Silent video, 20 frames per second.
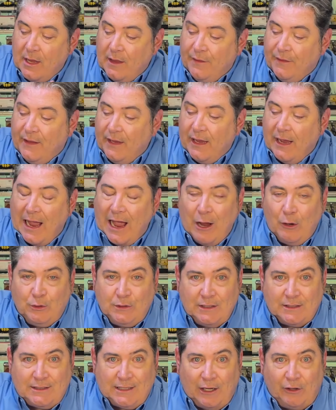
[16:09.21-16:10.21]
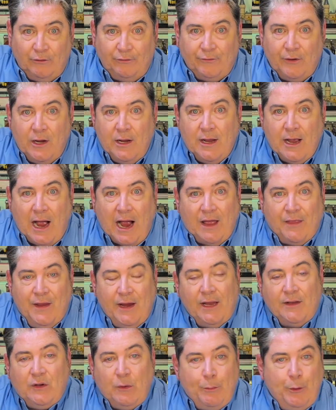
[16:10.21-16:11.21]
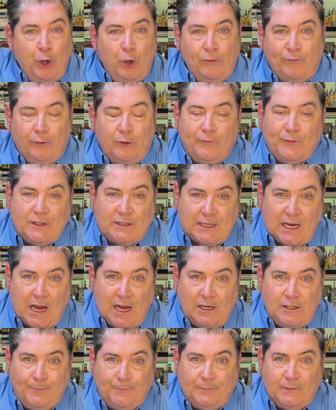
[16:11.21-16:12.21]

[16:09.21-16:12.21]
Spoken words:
The house itself, I think, is a beautiful facade.